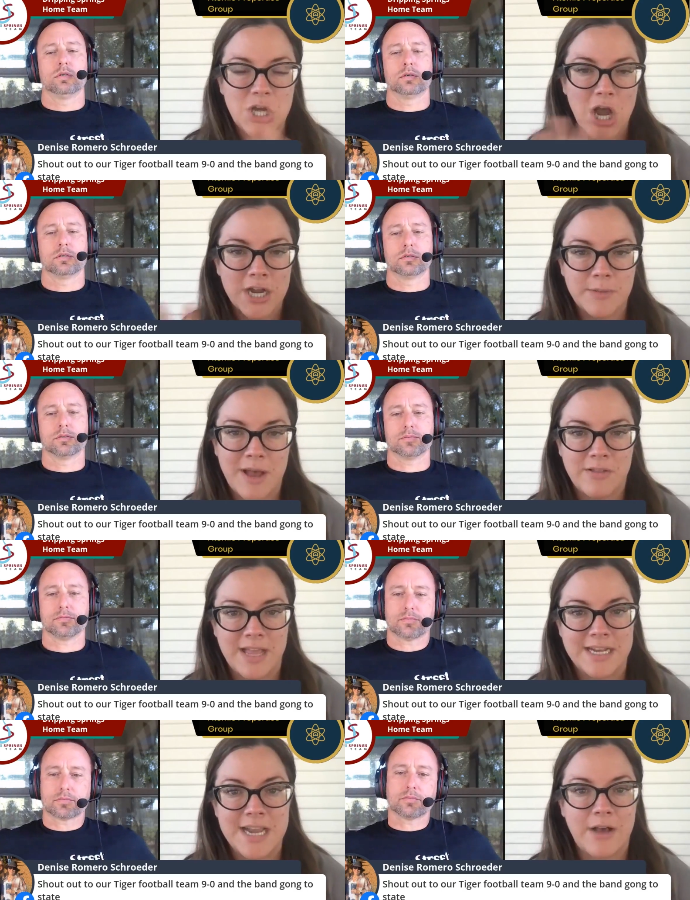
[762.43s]
Speaker 1: talk about
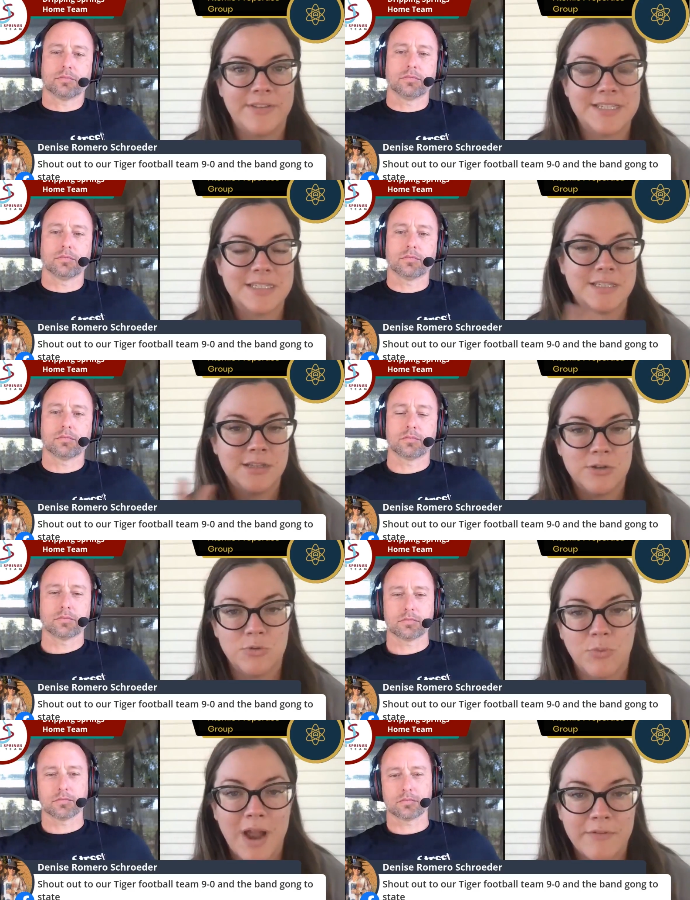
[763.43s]
like now this is the
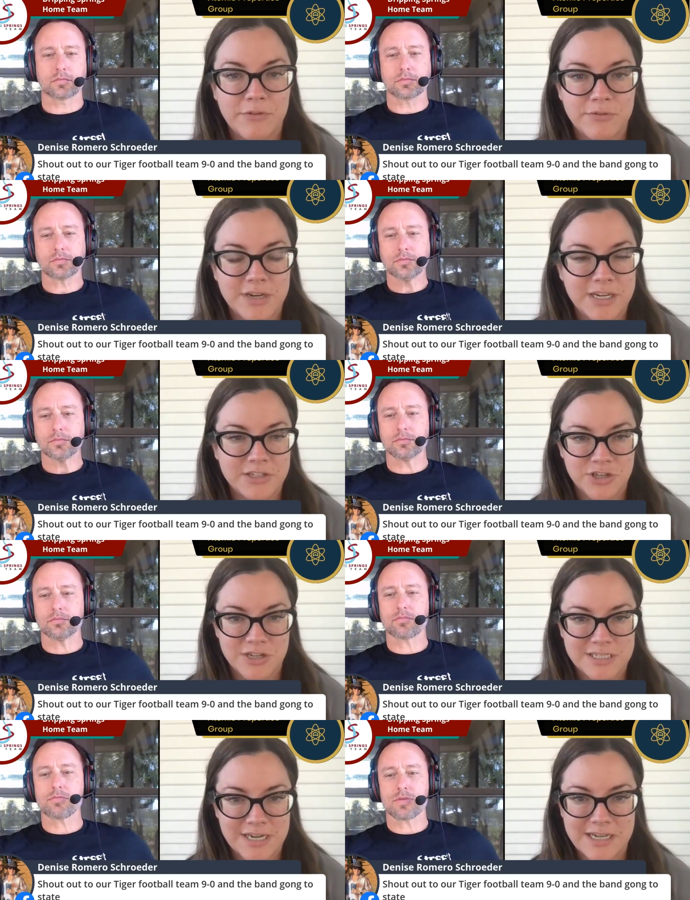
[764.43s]
new rivalry because
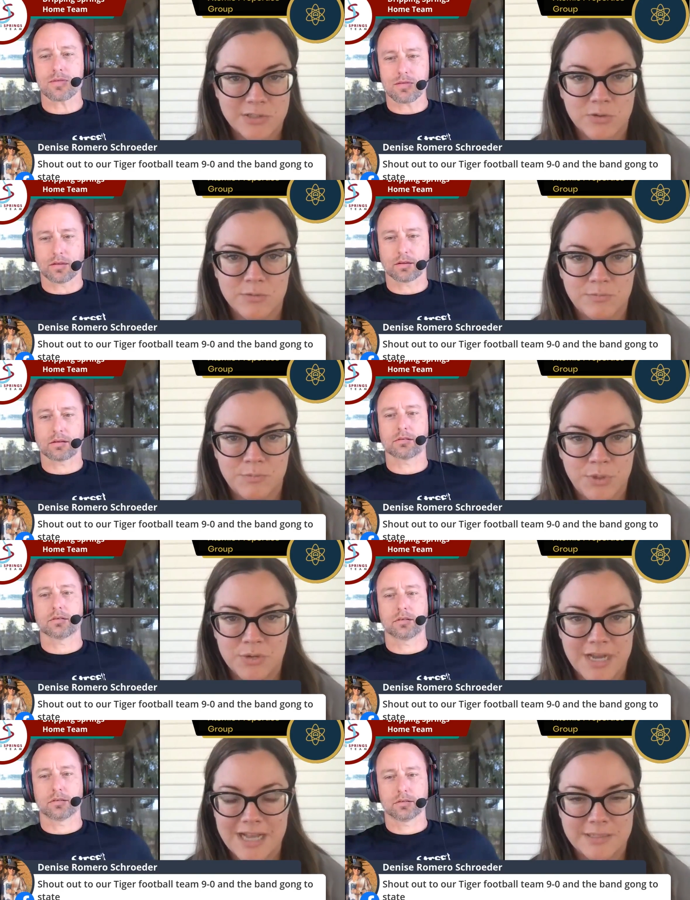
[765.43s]
Johnson High School and
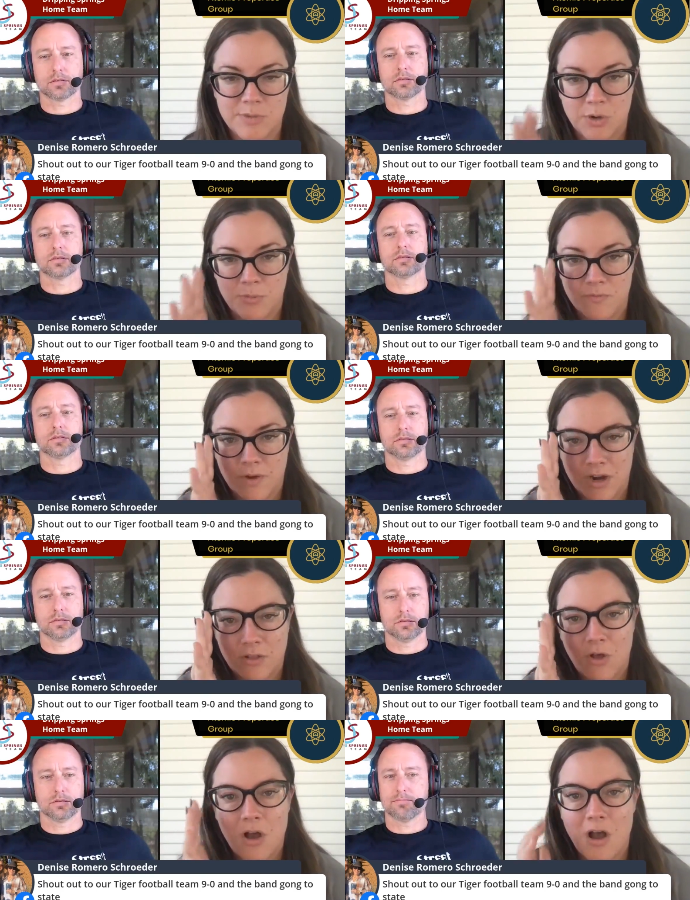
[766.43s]
Buda hasn't been open very
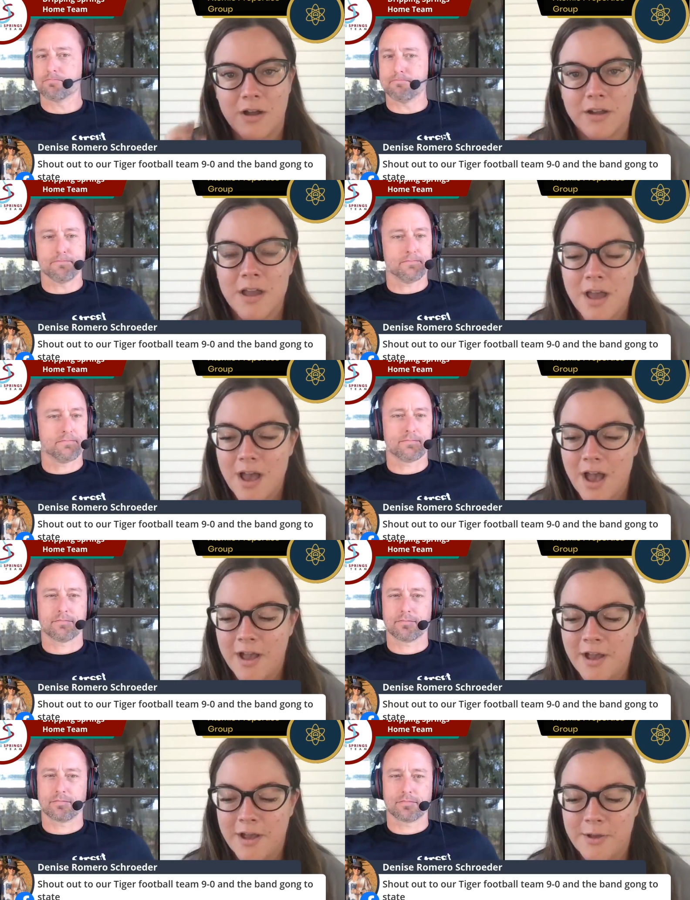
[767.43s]
long.
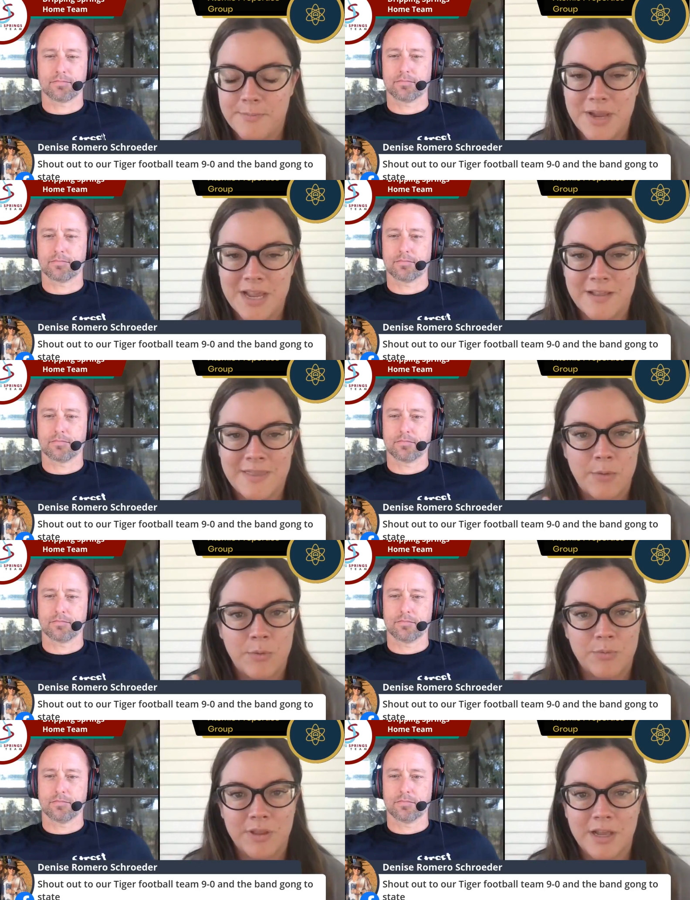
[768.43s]
um, and they
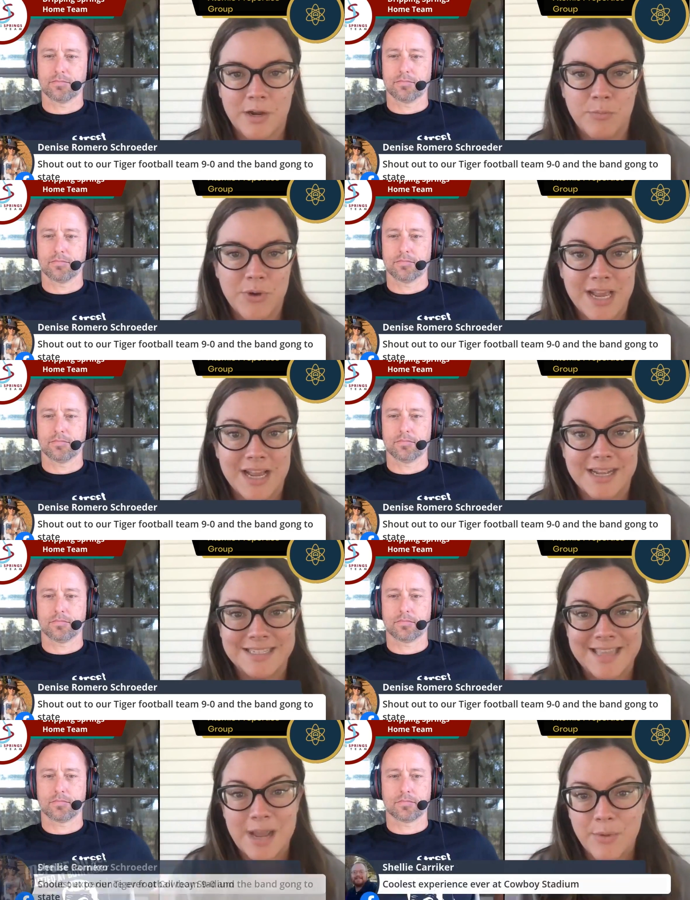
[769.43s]
were really going to bring it
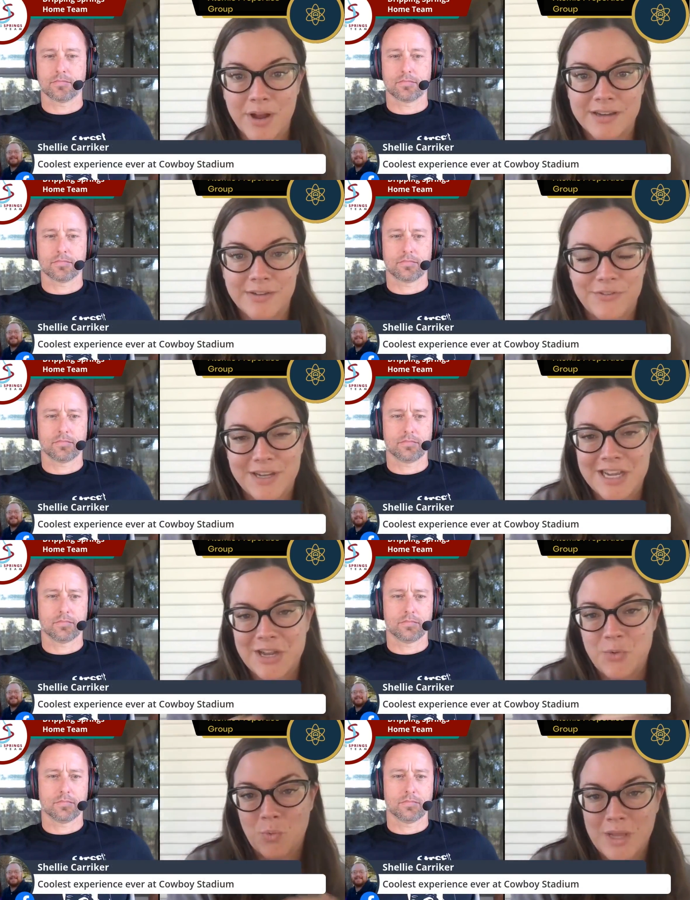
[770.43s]
because they were
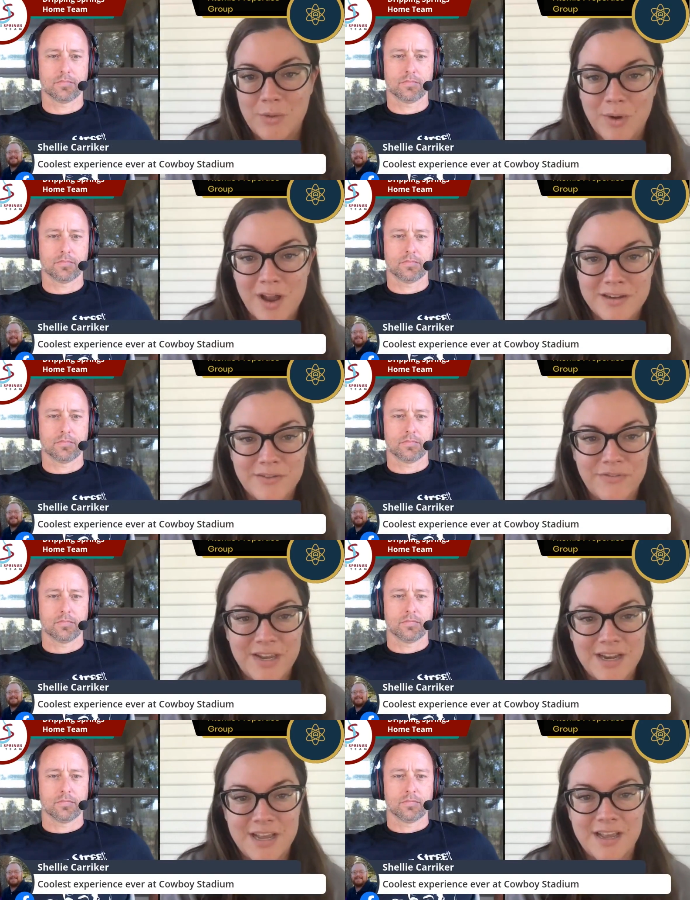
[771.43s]
undefeated. We were
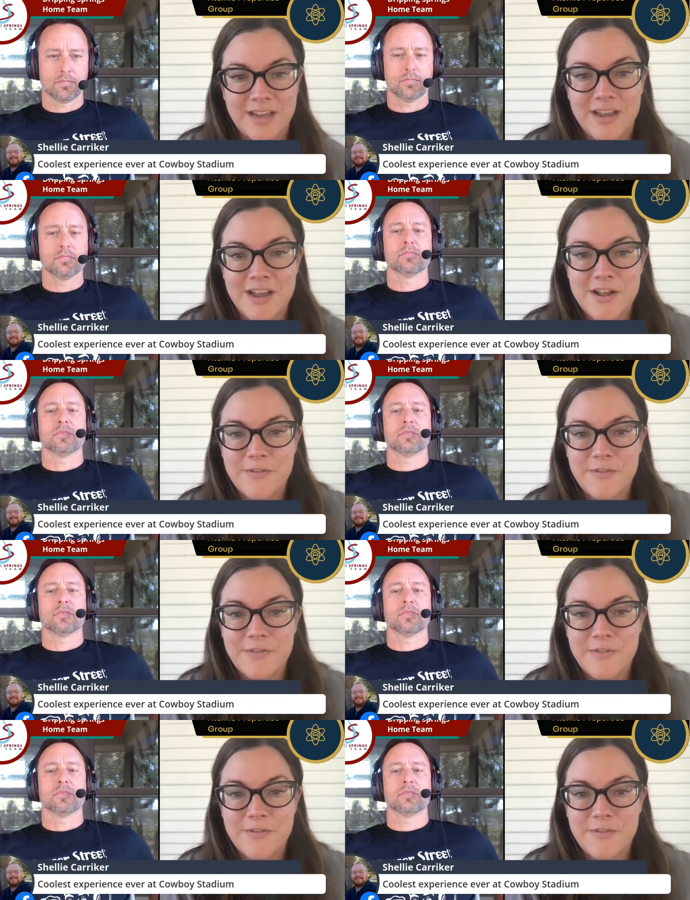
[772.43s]
undefeated.